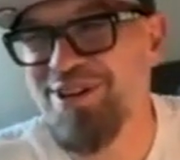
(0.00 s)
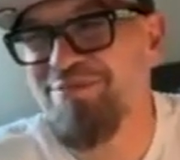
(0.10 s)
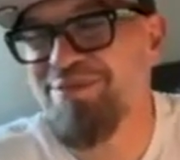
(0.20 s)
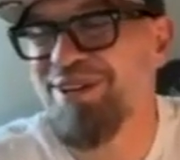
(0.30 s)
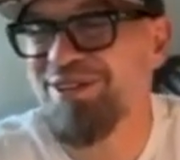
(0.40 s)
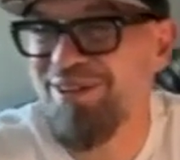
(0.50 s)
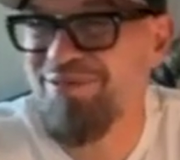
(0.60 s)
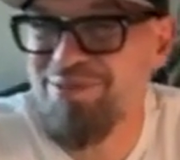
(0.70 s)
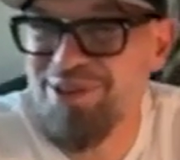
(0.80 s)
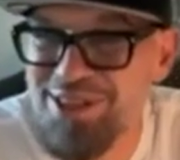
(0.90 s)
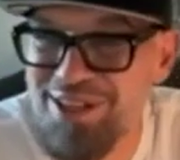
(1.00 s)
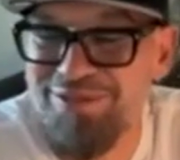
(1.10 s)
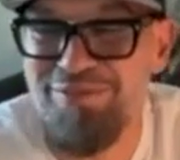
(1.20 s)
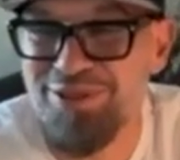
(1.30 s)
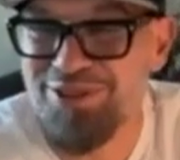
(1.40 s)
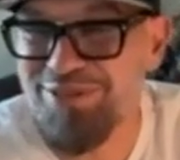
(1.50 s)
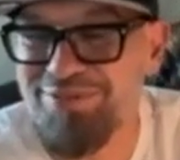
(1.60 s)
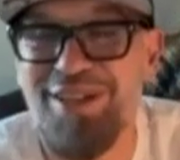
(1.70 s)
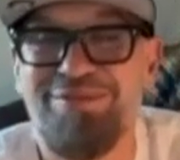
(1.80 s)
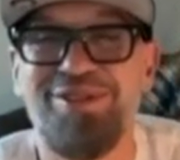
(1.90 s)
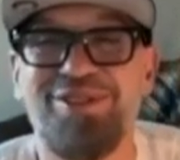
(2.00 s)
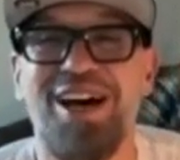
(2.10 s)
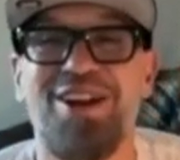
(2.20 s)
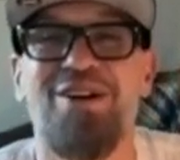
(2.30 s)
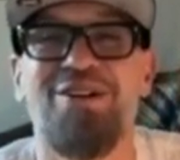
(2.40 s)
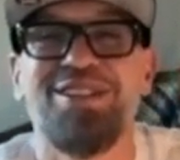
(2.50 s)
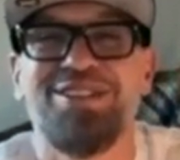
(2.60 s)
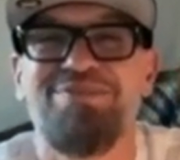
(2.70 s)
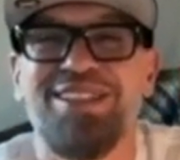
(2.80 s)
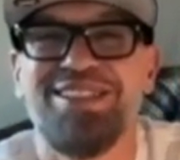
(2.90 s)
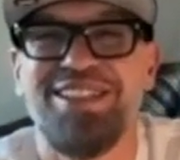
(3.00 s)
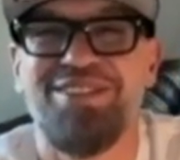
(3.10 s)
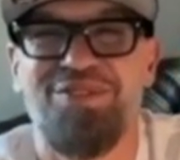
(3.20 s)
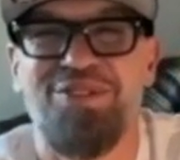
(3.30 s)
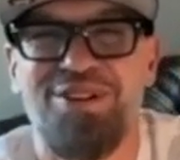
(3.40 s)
because everybody loves it, but sometimes it's not always the best thing for you.